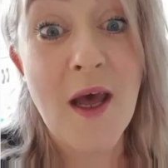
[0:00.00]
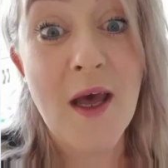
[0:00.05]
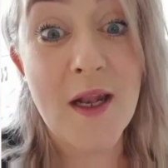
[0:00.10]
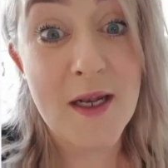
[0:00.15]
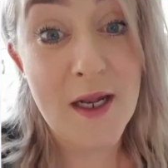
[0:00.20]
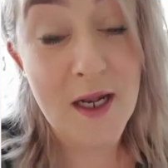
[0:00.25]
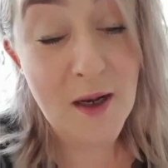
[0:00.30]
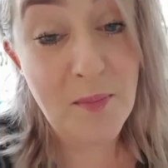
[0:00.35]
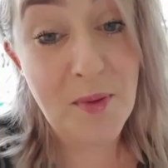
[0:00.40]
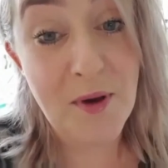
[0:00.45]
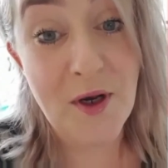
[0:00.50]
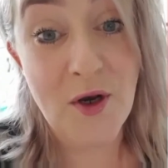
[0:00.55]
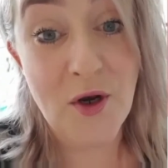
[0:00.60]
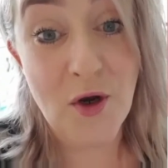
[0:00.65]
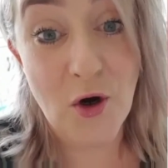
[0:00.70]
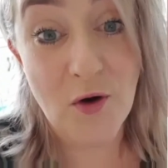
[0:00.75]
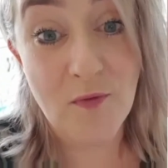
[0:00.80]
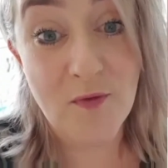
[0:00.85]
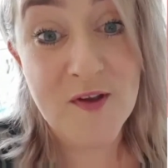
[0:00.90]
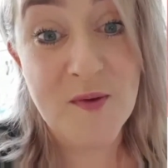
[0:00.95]
a little bit
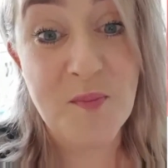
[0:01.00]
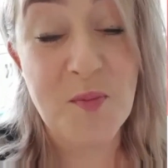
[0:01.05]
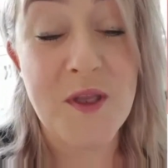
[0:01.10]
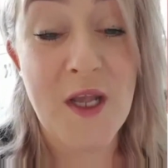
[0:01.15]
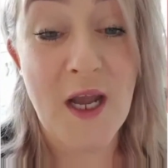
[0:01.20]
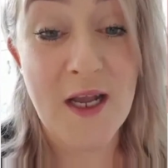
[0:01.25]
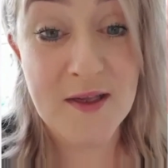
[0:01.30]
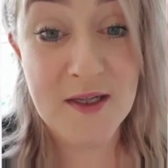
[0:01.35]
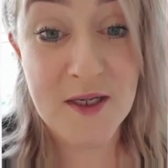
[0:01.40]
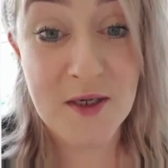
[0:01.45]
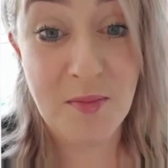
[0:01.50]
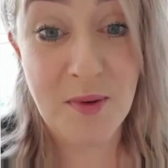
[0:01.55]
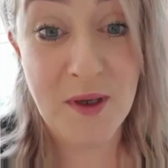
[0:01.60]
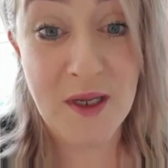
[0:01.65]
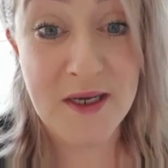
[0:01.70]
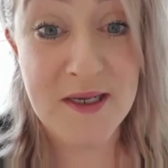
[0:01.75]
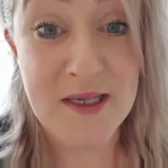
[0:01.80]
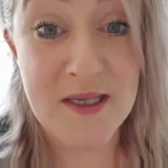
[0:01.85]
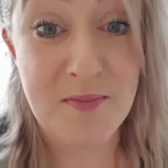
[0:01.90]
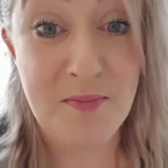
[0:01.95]
nervous, but that's to
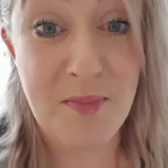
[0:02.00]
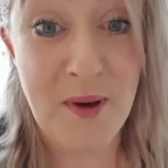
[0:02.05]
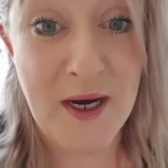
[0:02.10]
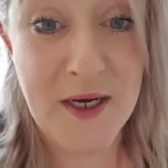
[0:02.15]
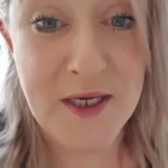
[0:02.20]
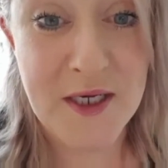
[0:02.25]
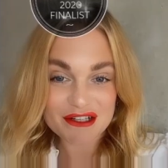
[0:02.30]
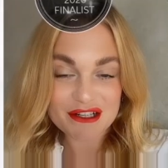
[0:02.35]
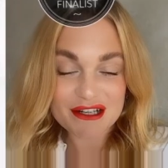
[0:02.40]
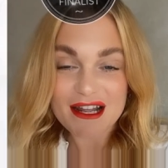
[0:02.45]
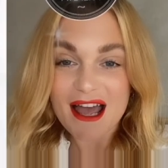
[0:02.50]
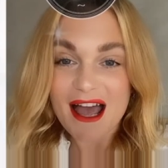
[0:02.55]
be expected.